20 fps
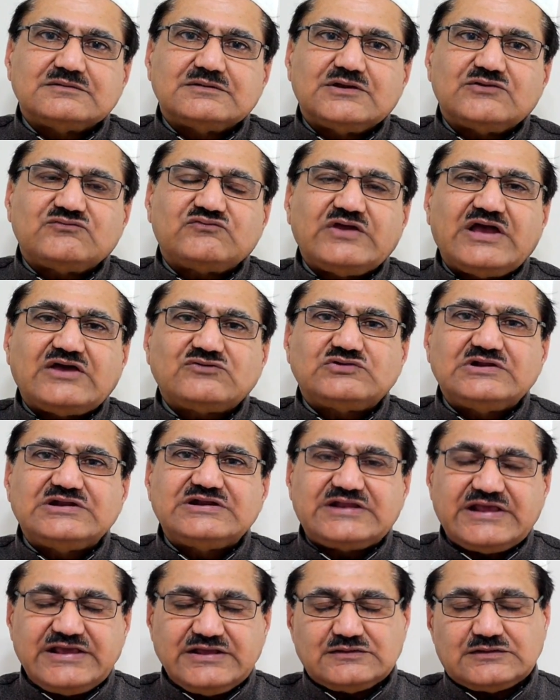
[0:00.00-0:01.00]
if you actually
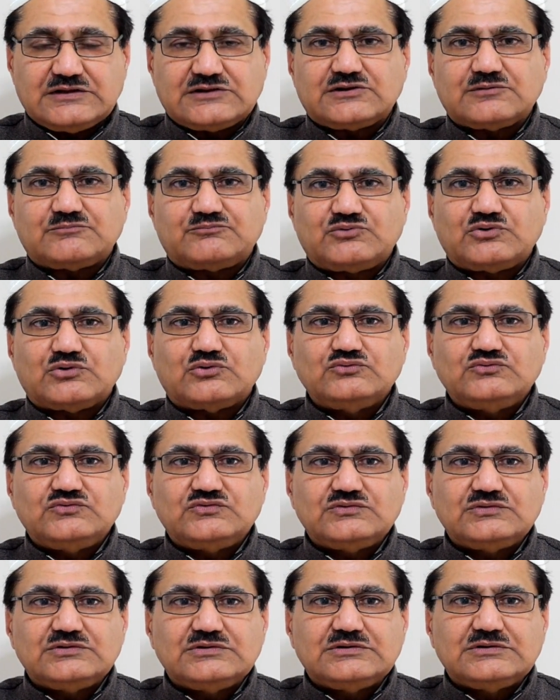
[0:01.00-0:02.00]
take that approach,
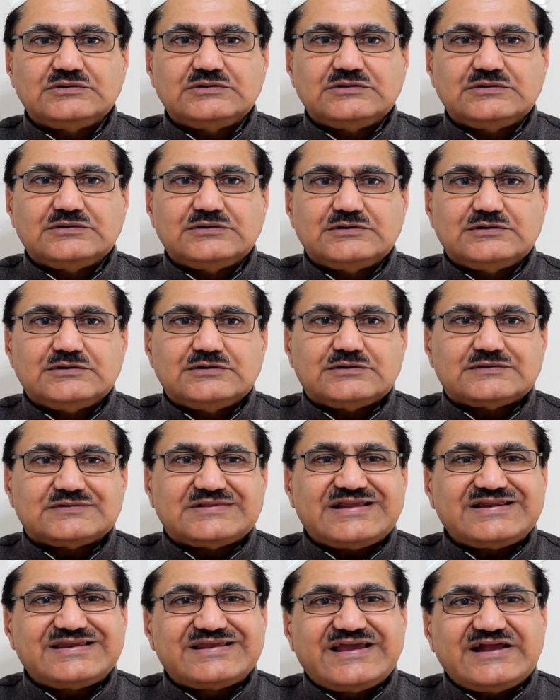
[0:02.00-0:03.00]

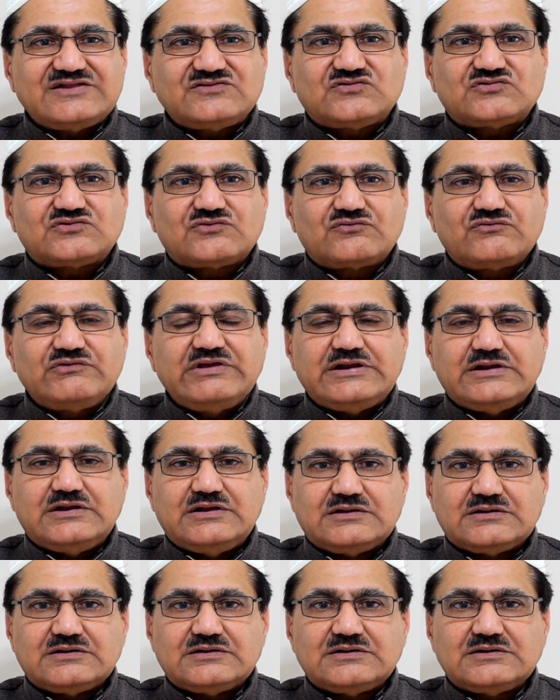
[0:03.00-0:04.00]
that gets
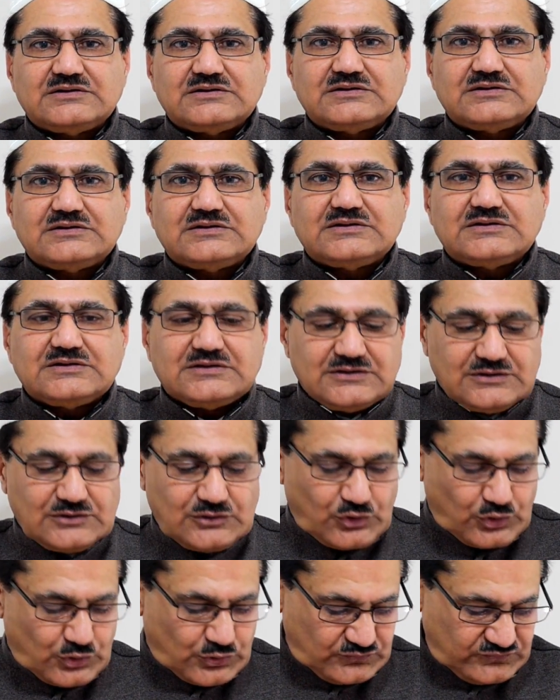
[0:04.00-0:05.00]
rid
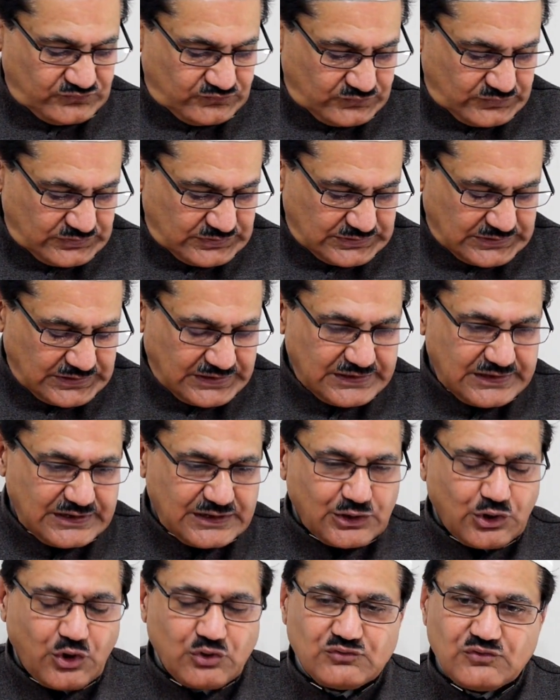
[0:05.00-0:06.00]
of a
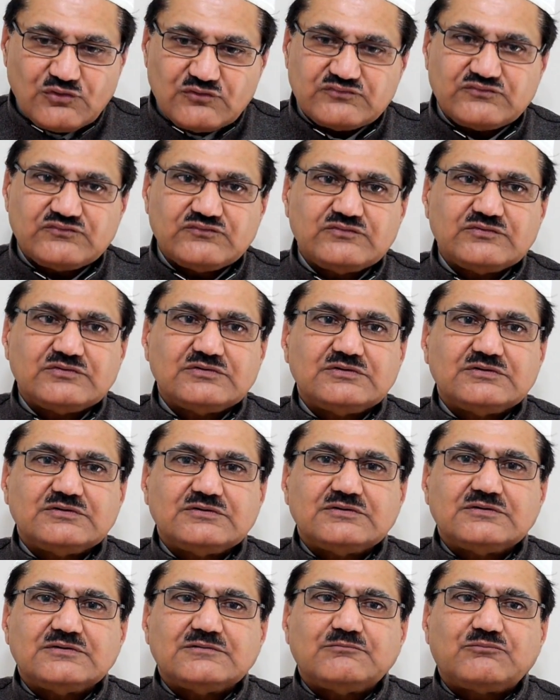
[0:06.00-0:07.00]
lot of
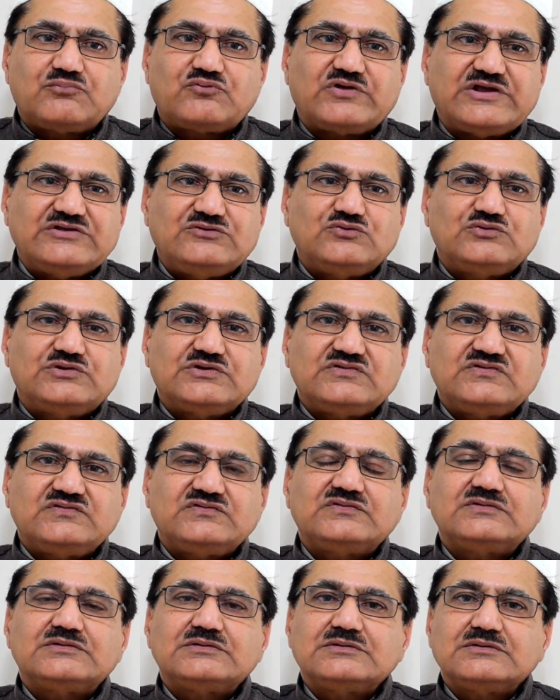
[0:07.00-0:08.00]

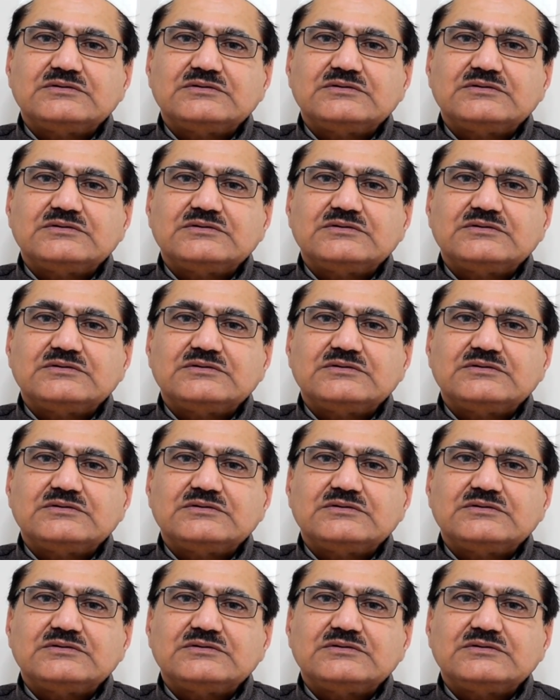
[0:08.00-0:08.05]
prejudice